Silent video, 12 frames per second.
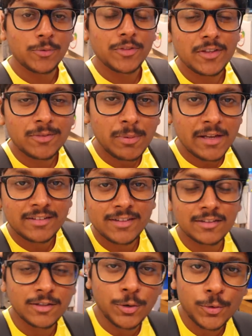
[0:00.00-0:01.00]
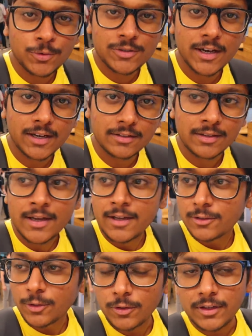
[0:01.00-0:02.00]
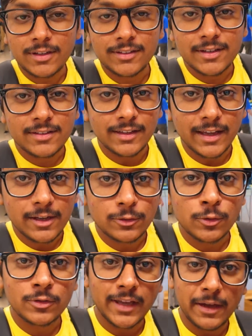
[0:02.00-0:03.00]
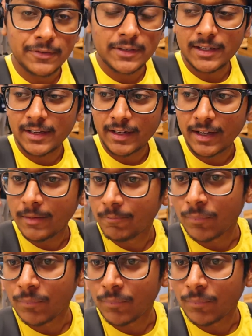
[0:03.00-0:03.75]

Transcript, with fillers: this place is huge guys so this is asus cafeteria